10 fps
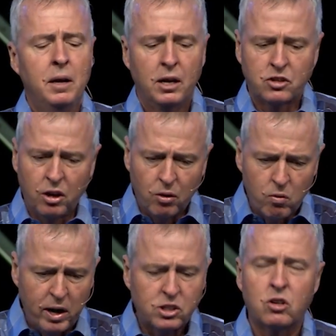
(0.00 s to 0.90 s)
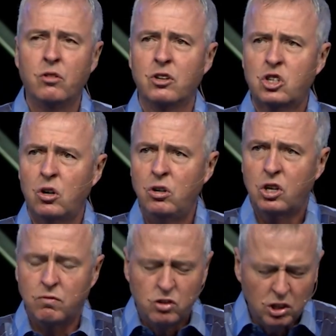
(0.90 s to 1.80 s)
is going to rest on the church
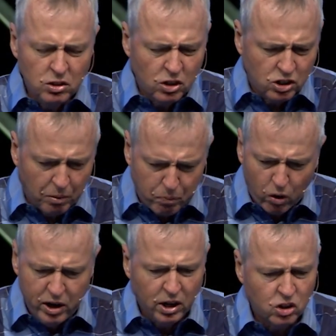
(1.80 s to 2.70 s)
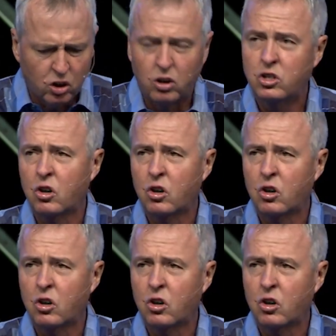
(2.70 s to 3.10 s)
of Jesus, the praying church,